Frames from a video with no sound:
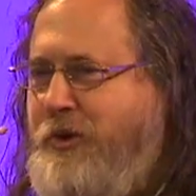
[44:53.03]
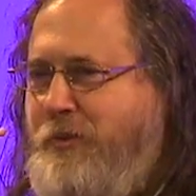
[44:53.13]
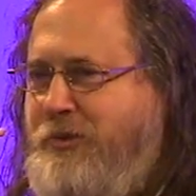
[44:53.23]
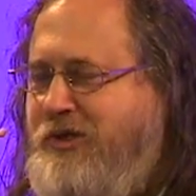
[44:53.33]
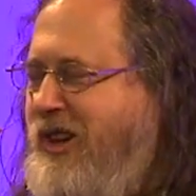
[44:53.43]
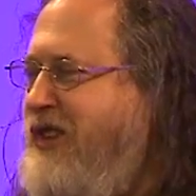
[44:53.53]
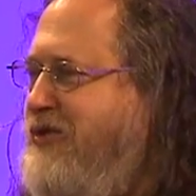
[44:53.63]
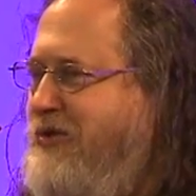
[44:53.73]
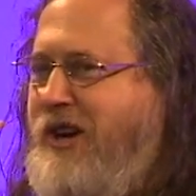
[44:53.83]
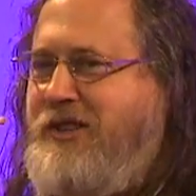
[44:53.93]
the precise
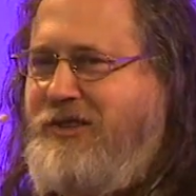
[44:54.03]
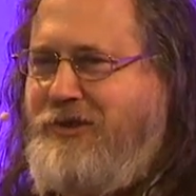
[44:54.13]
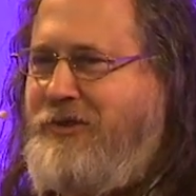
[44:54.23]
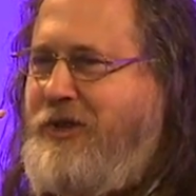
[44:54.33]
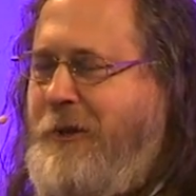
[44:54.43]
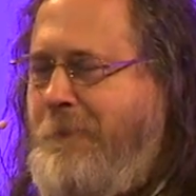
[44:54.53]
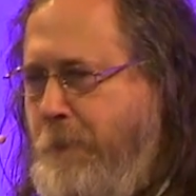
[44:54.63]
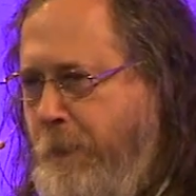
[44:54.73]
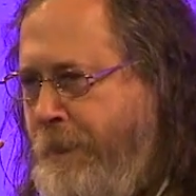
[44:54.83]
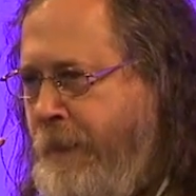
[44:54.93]
criteria,
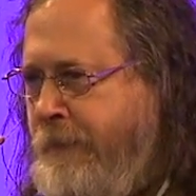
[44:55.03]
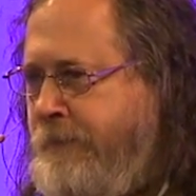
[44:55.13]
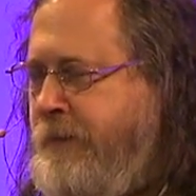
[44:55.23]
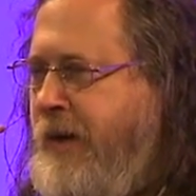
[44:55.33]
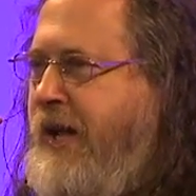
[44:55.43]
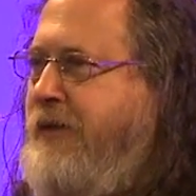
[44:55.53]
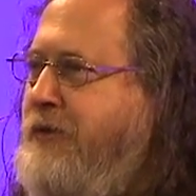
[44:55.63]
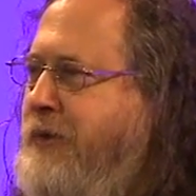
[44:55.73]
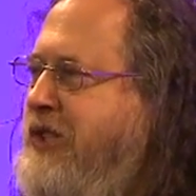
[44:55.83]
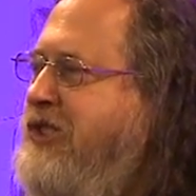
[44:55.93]
and the
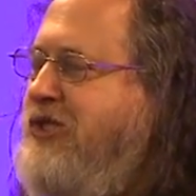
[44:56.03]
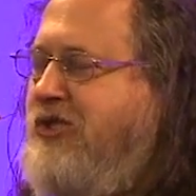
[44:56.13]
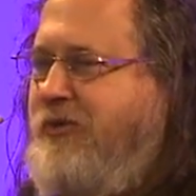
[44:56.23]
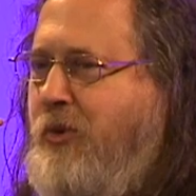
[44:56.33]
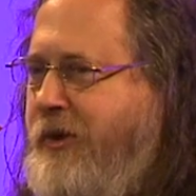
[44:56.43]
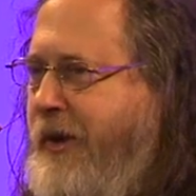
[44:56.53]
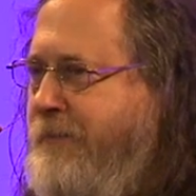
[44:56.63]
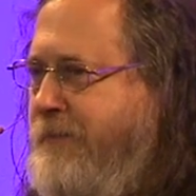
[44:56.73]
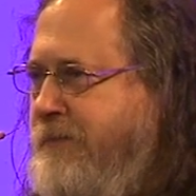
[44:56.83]
reasons for them.